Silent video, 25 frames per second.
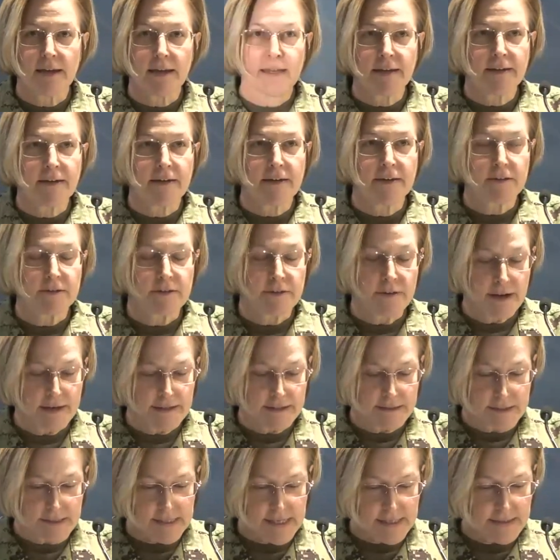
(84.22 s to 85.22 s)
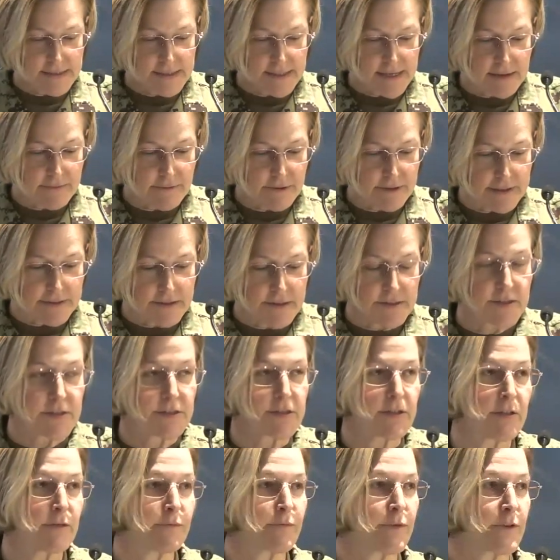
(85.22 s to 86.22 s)
and uh, the United States Naval
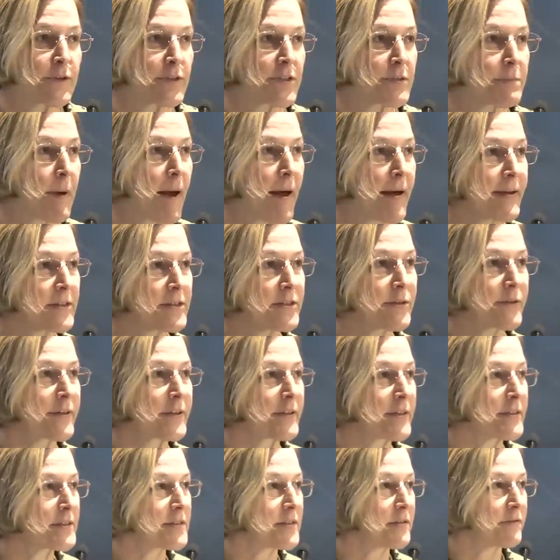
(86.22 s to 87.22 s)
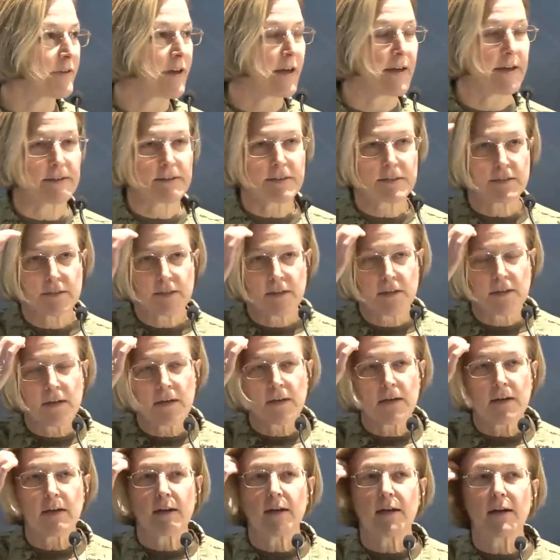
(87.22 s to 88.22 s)
Institute for sponsoring this event
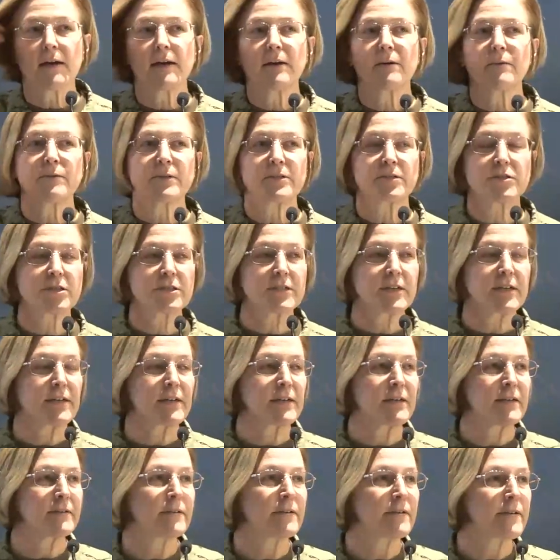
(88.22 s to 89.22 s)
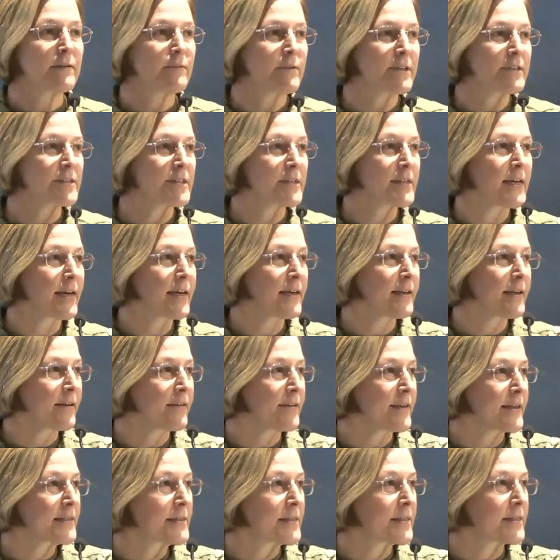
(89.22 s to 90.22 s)
uh, which uh, clearly, once again, I
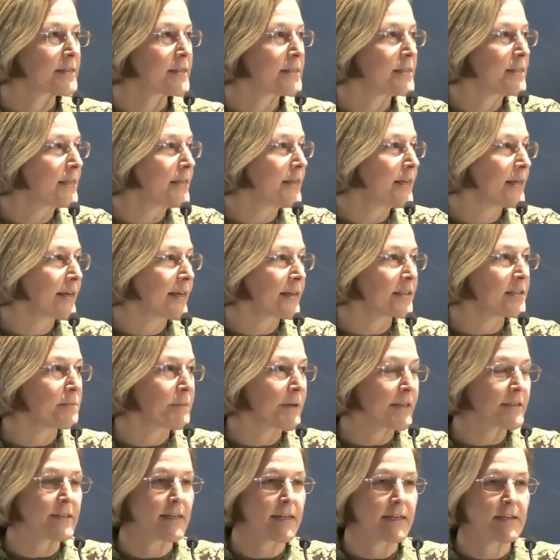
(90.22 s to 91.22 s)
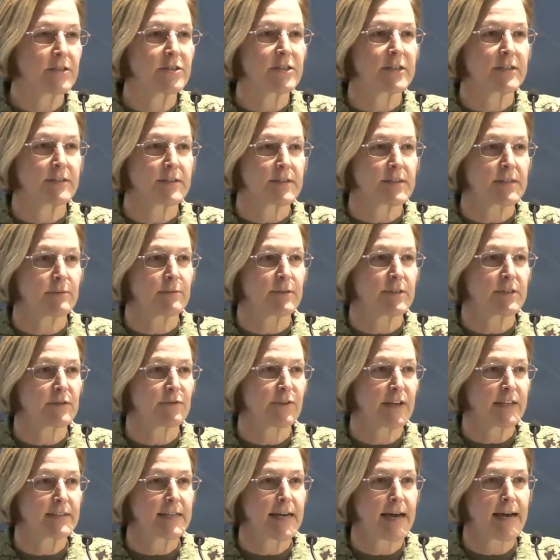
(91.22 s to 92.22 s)
think is exceeding expectations. It was
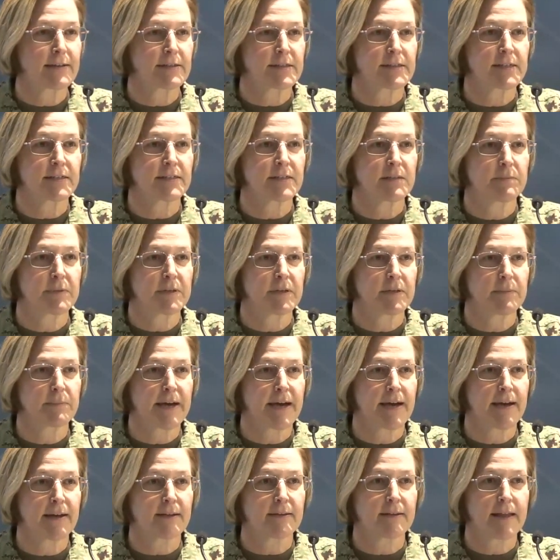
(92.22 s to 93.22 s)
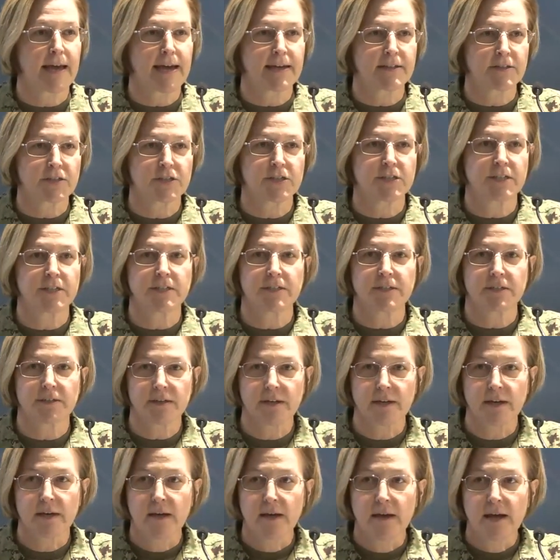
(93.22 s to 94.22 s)
fantastic to be back last year
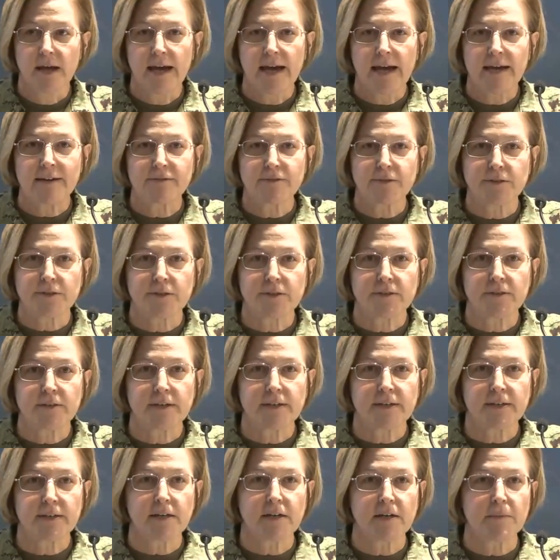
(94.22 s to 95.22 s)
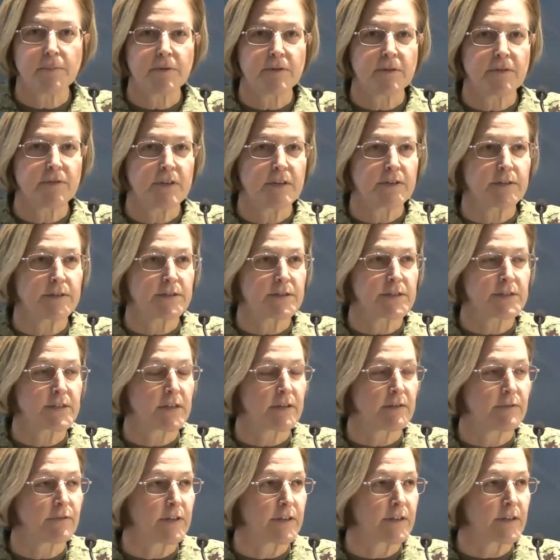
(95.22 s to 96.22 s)
after a couple of years
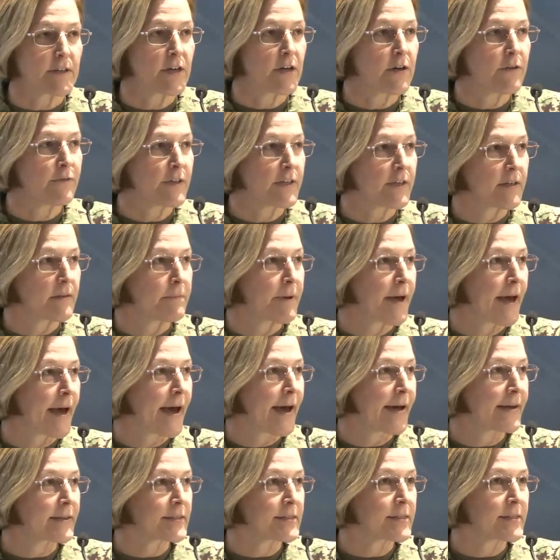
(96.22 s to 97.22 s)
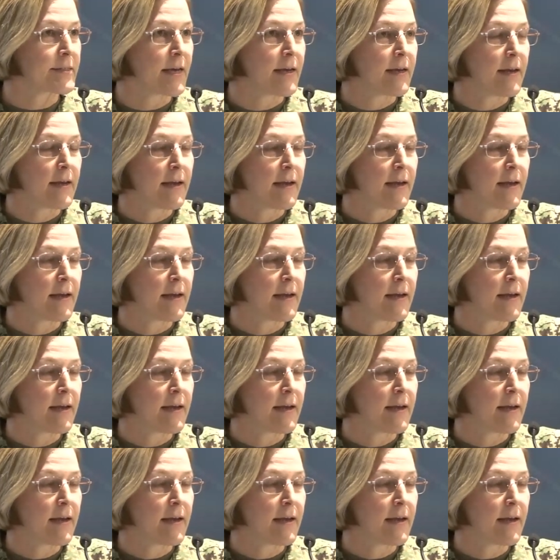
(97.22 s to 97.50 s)
of uh, COVID impacts.